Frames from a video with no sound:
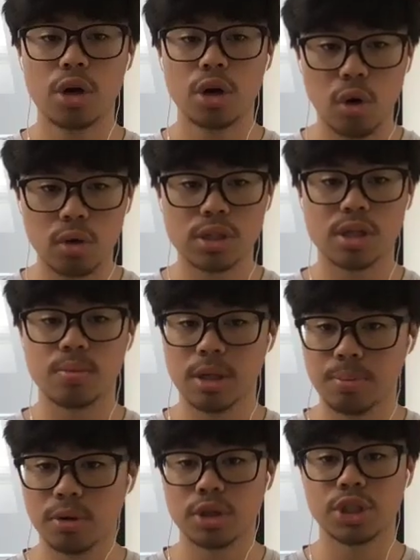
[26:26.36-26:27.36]
constantly
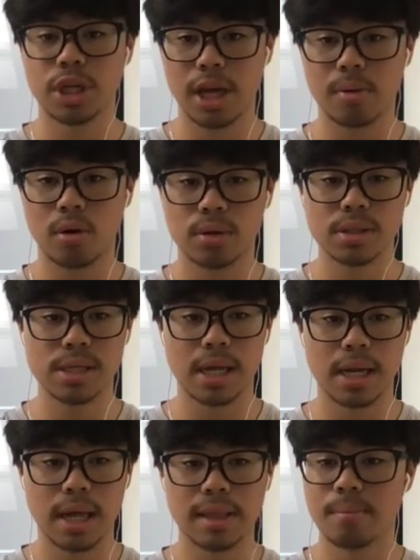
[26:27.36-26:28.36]
pushing out
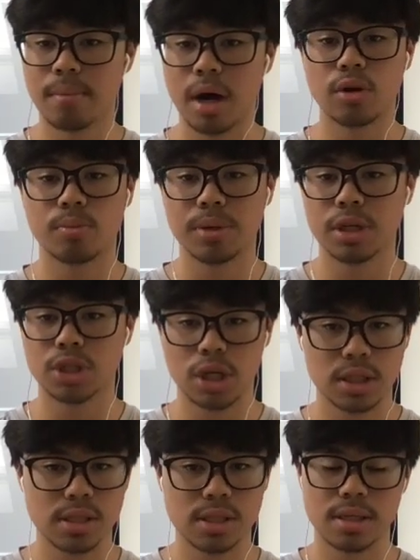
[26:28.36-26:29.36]
content and there might not be a
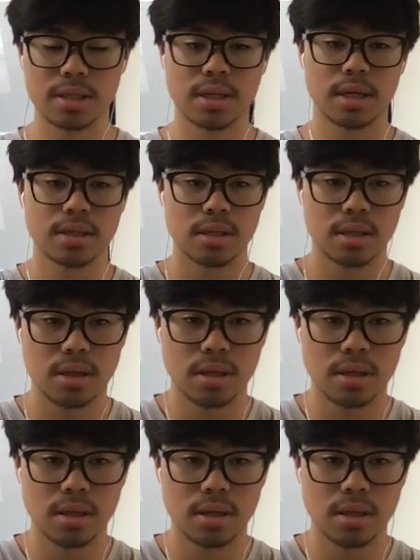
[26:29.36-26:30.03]
chance of success?